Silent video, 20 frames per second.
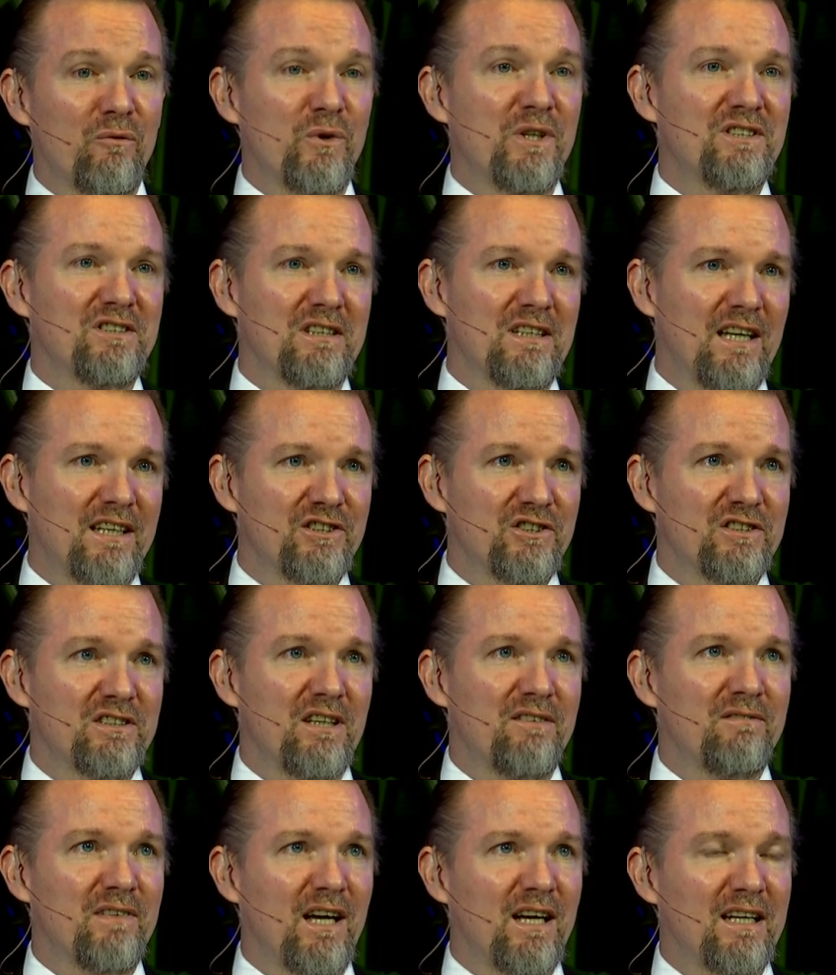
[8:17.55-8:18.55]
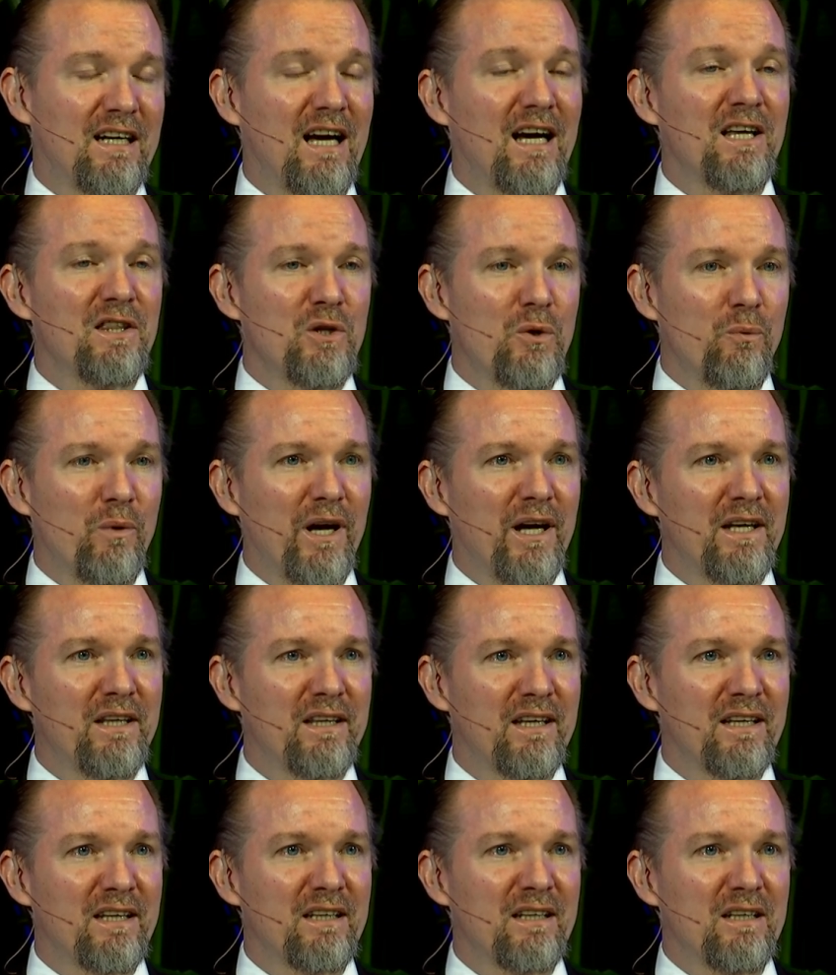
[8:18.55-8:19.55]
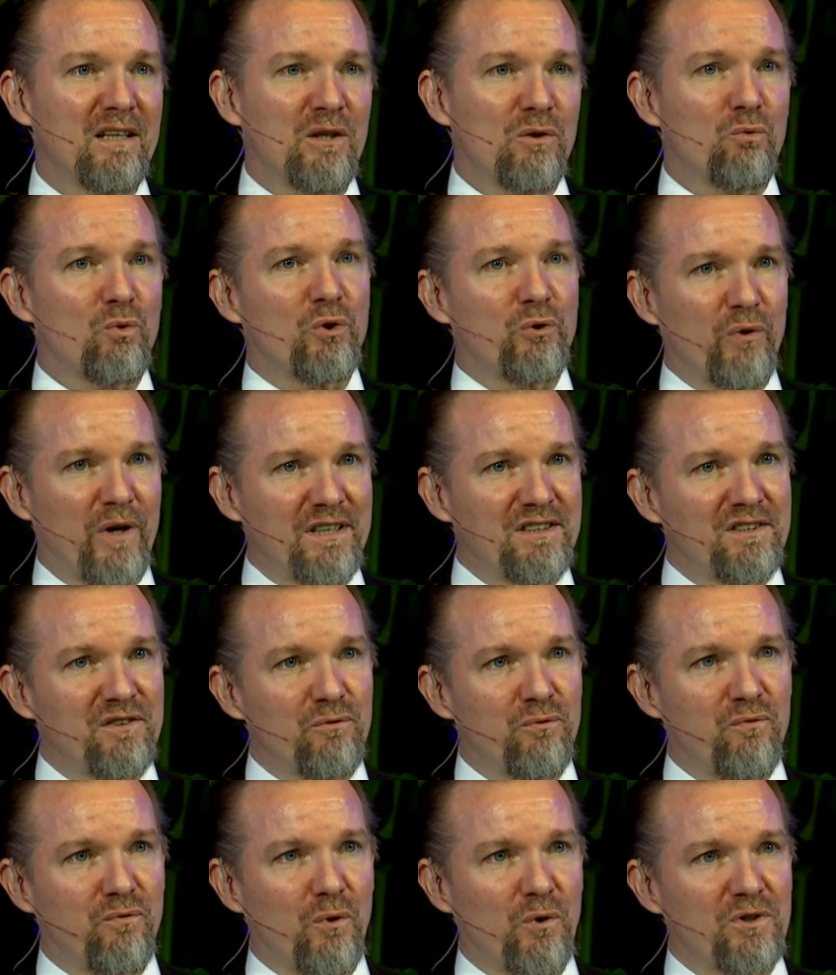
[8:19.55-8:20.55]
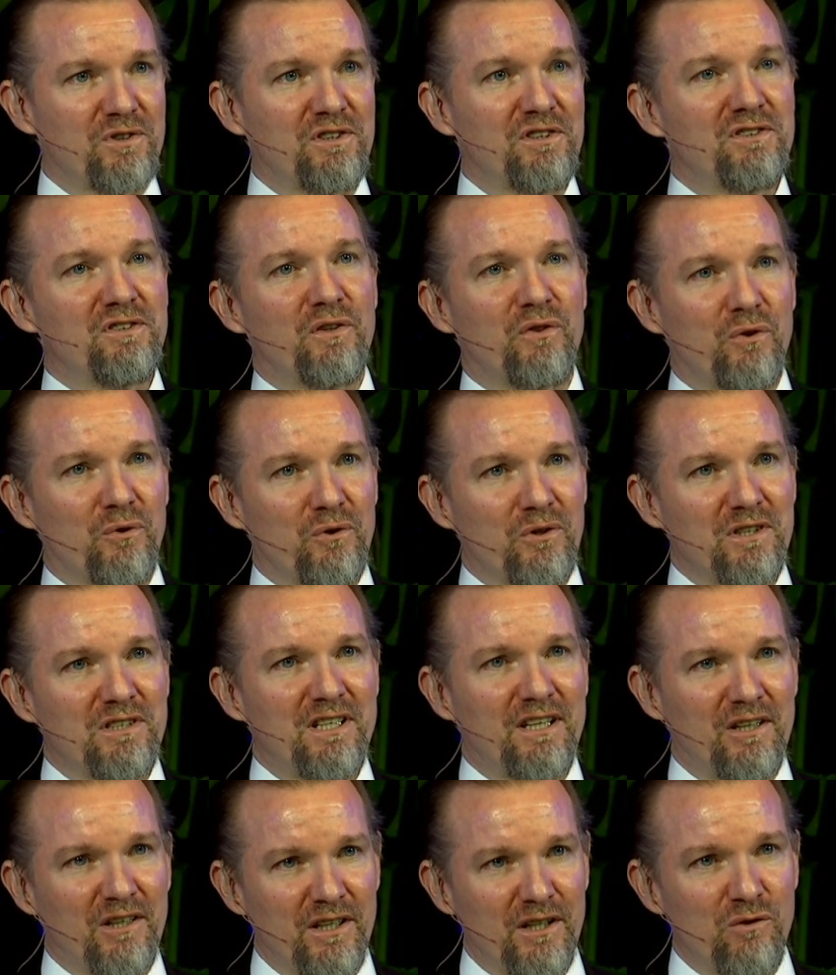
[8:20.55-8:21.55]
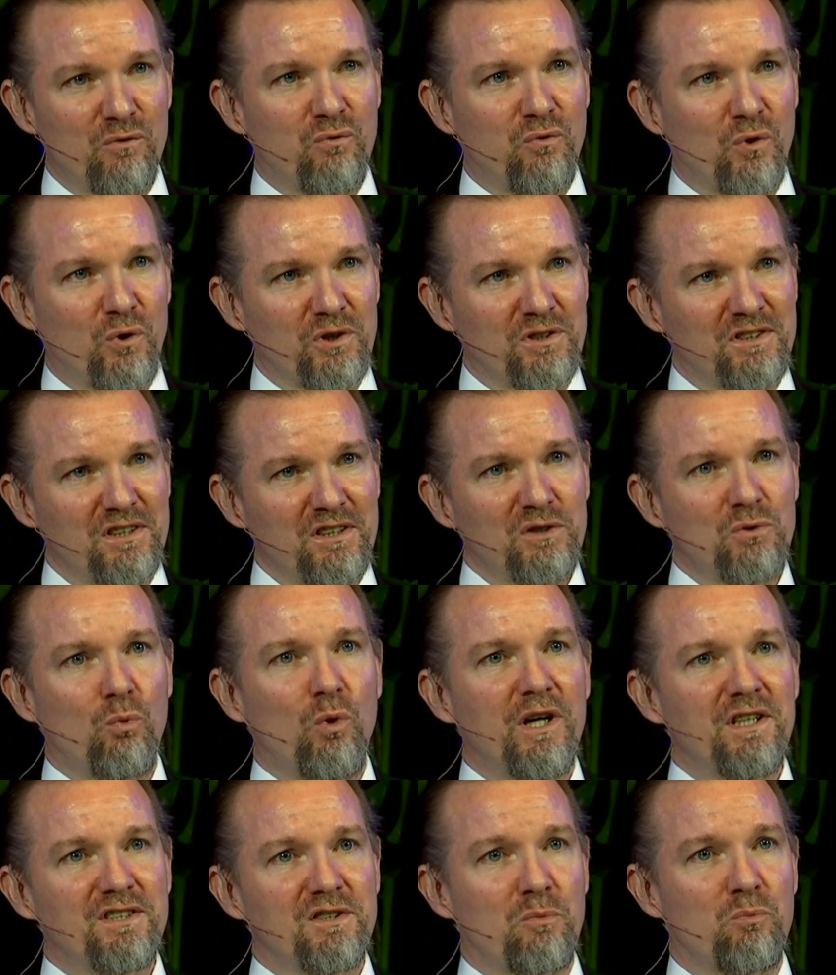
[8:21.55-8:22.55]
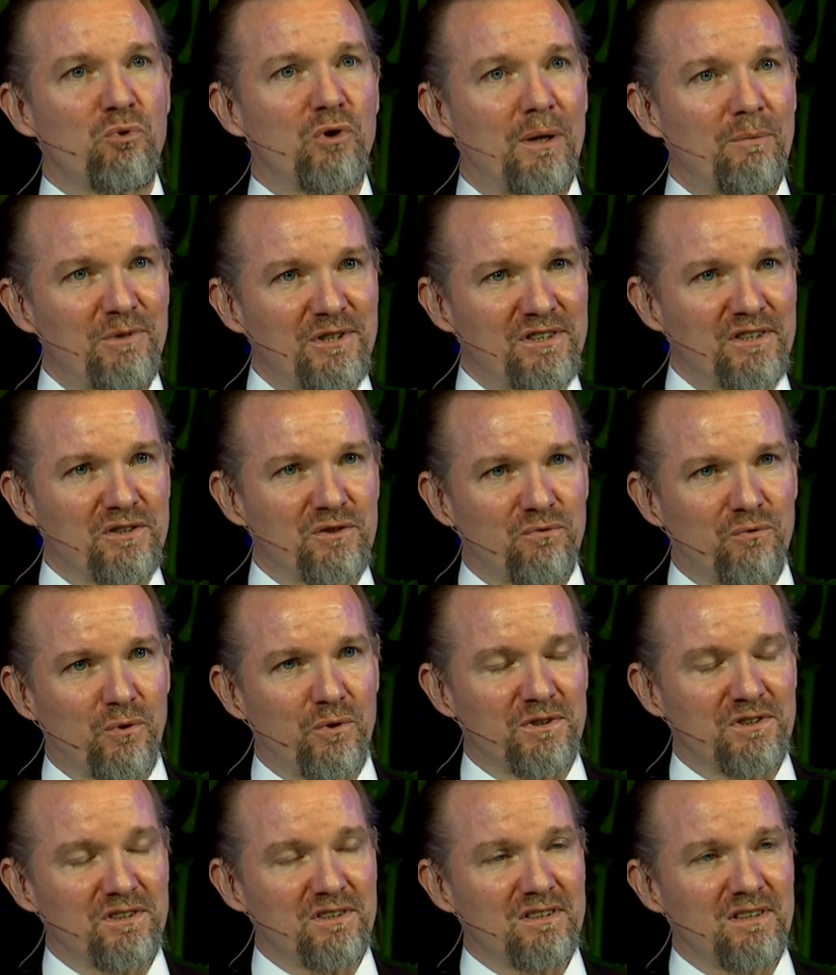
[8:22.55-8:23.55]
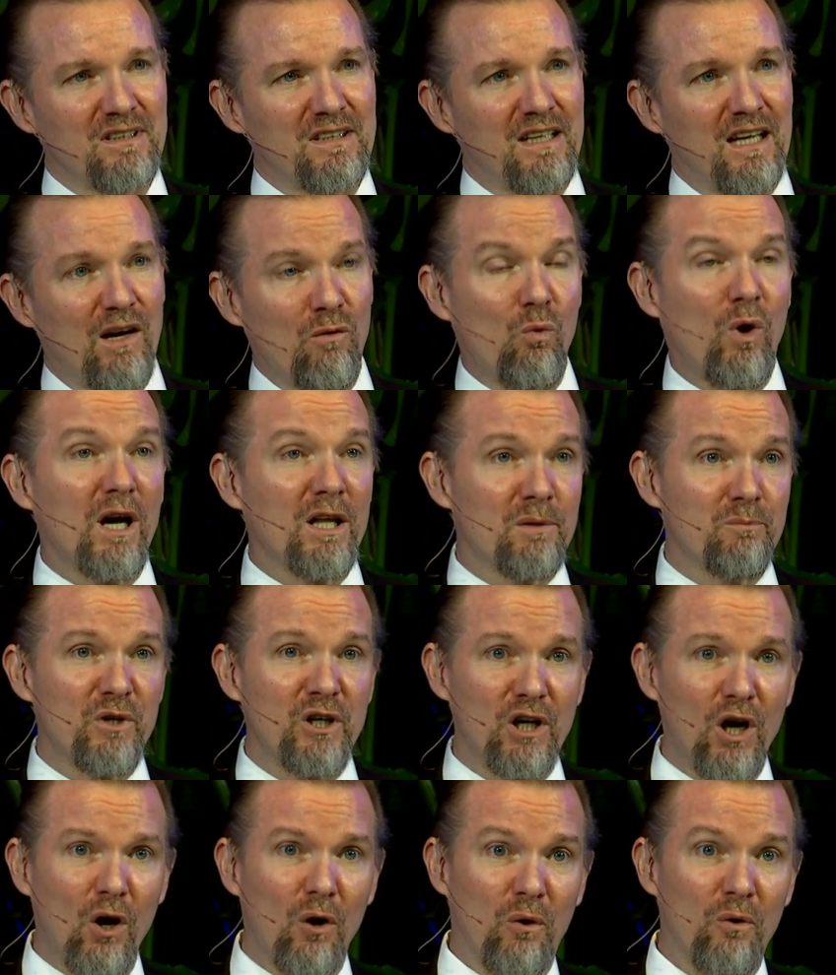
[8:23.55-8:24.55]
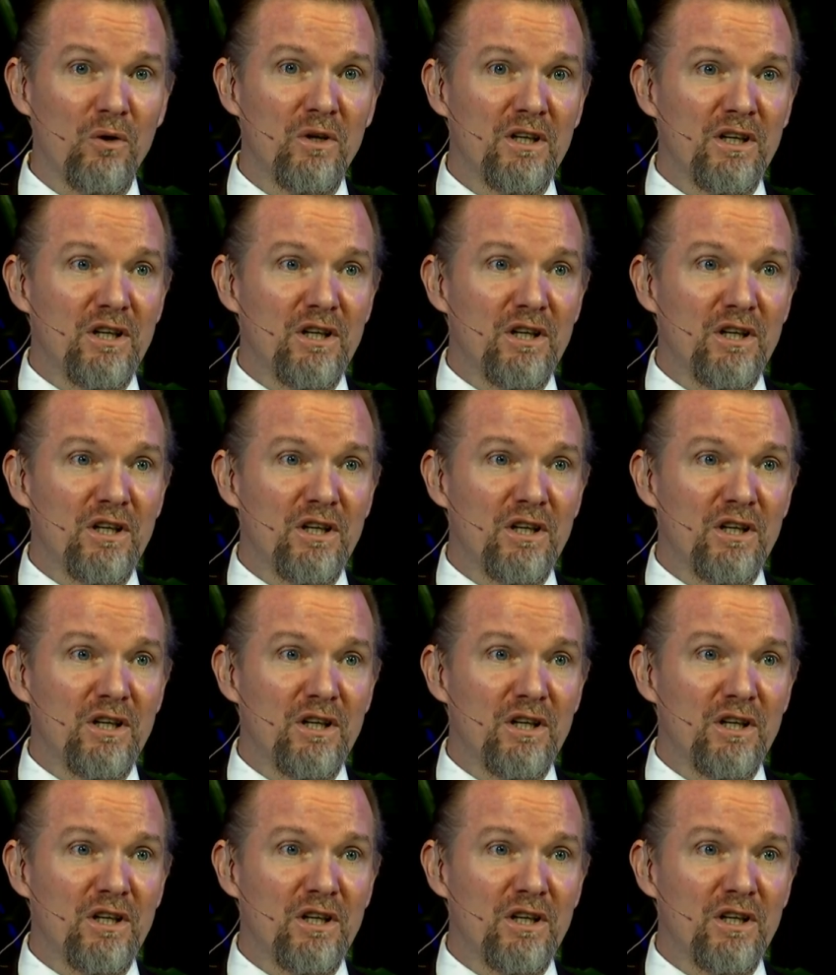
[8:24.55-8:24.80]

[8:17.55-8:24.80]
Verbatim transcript: recent elections have not gone the way that regressive forces, authoritarian forces, white supremacist forces have wanted them to go.